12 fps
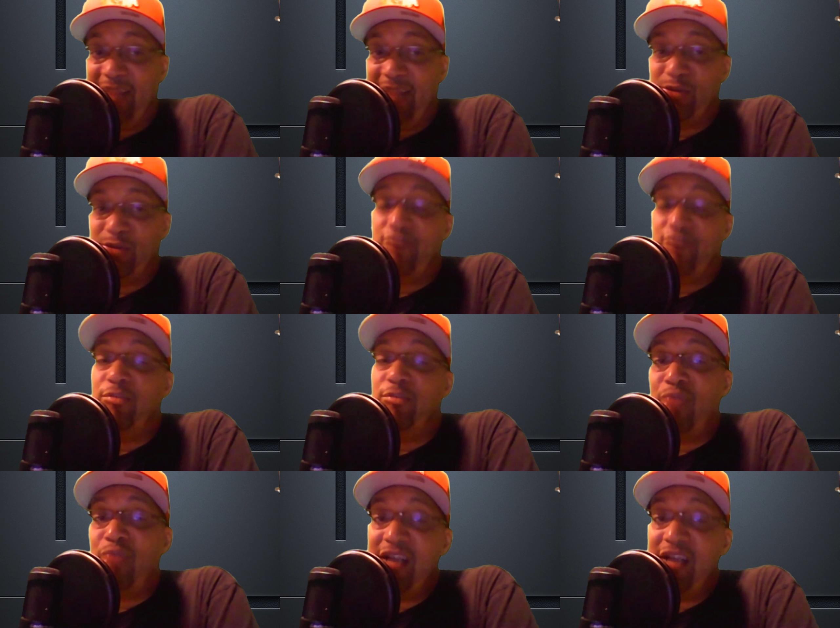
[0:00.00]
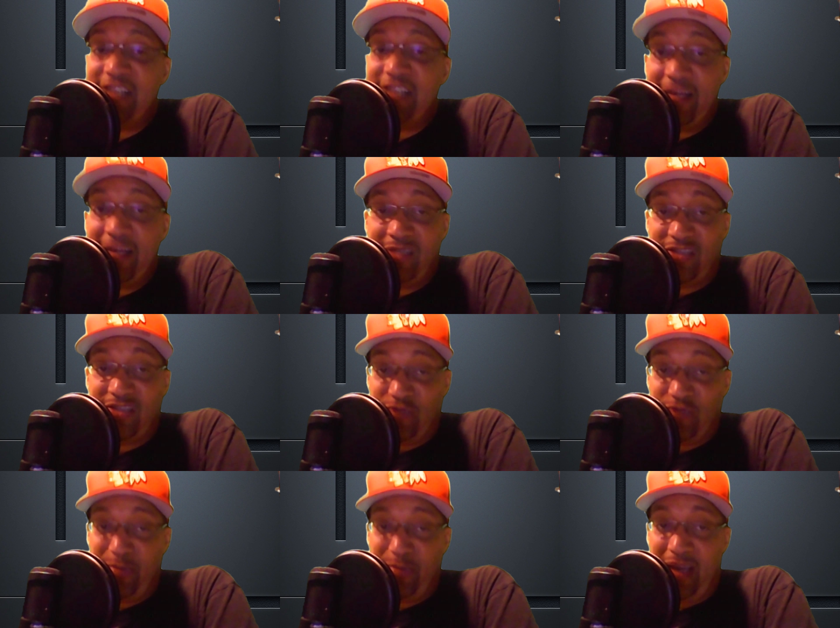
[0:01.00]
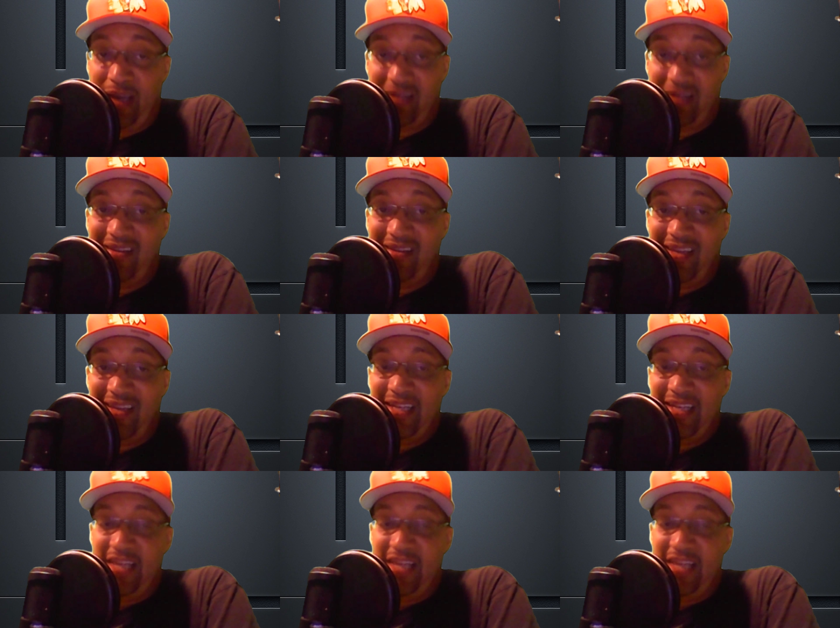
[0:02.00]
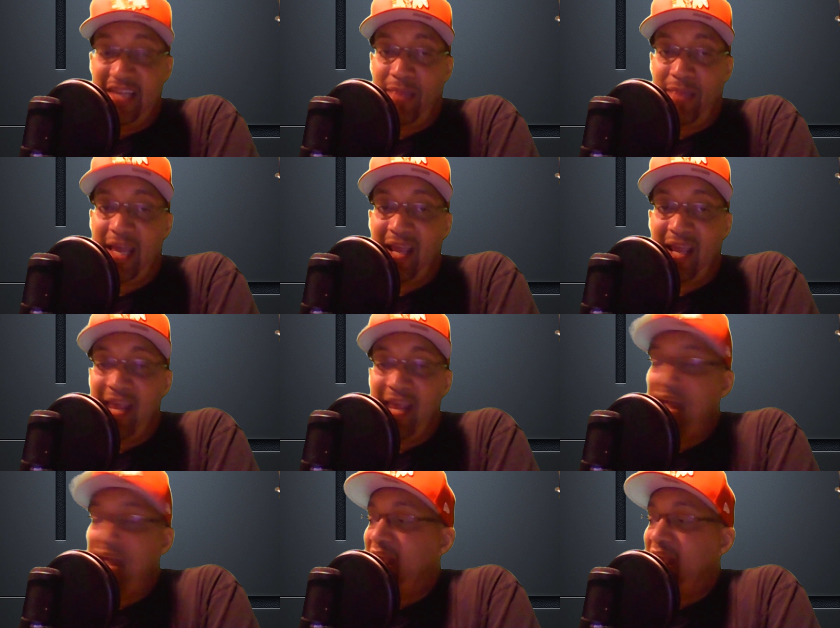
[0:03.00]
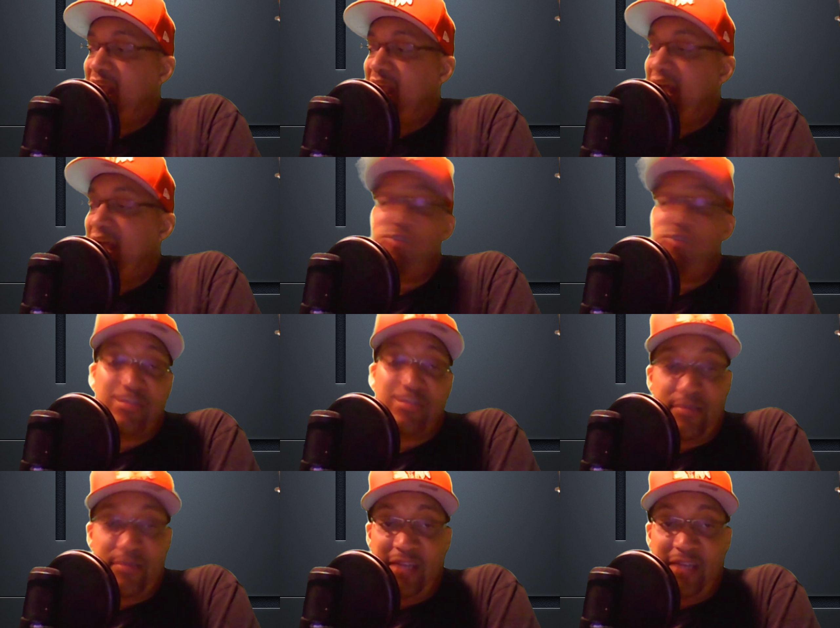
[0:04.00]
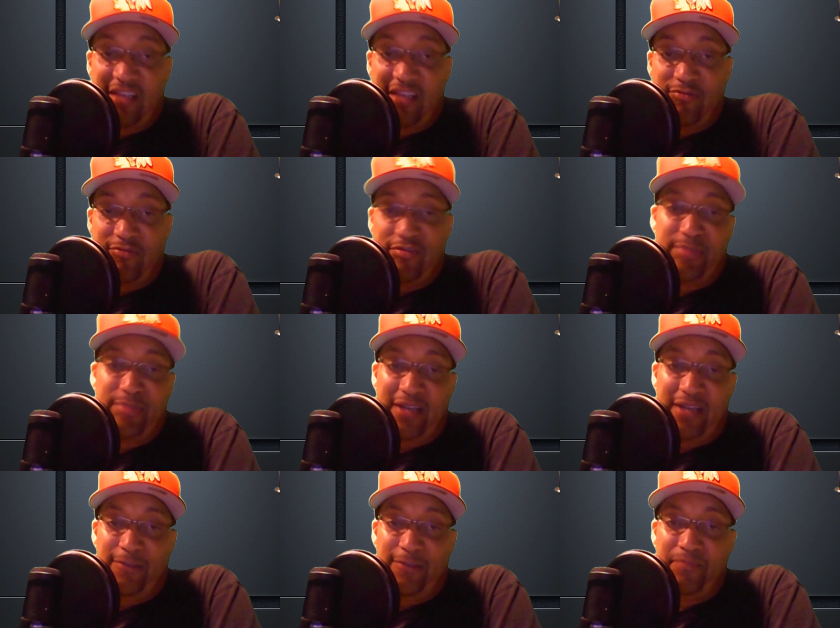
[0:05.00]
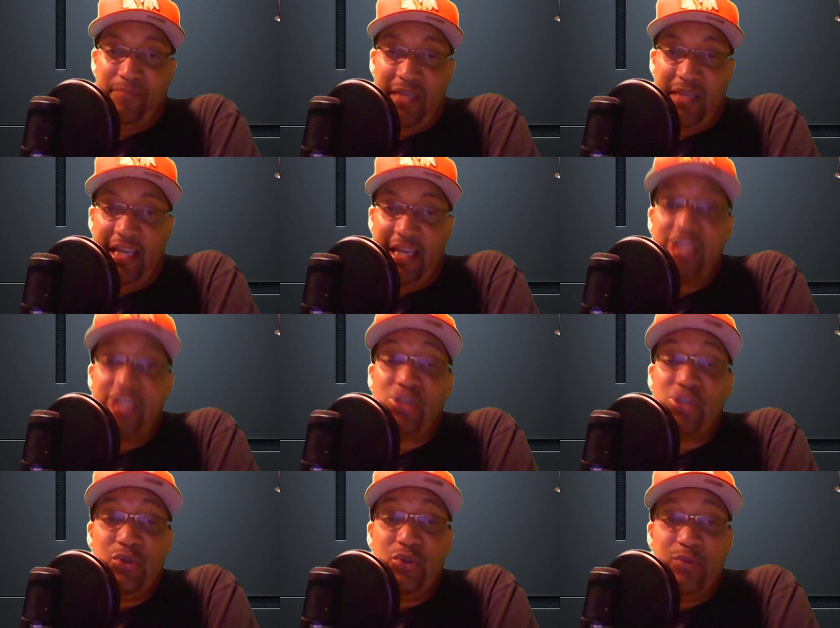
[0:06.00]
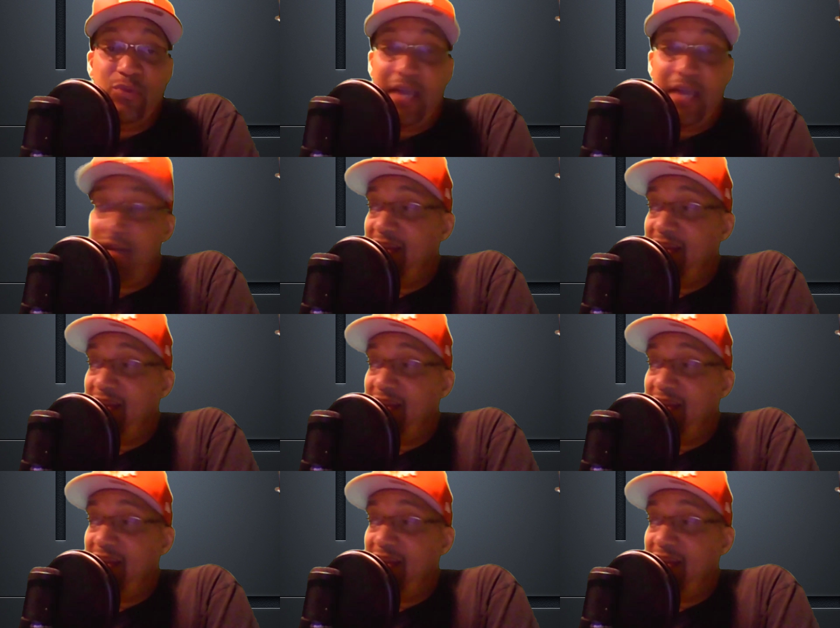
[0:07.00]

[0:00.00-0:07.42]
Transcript: So if LeBron James doesn't respect David Blatt, how you expect me to respect him? He's showing you that